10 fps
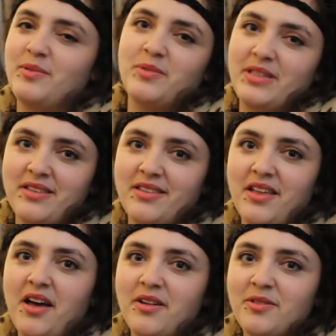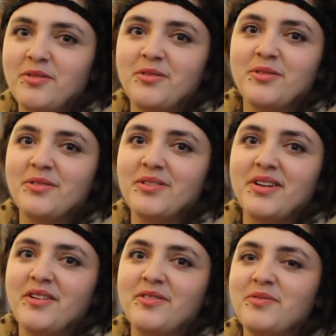with hardcore
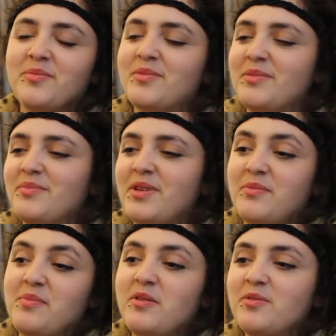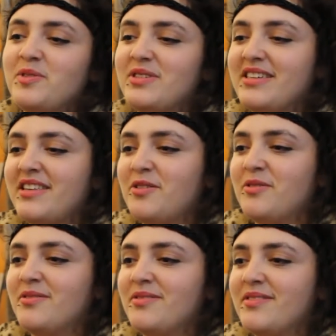kind of metal music, they
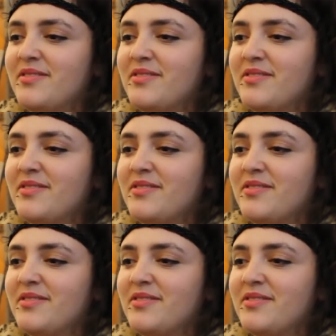don't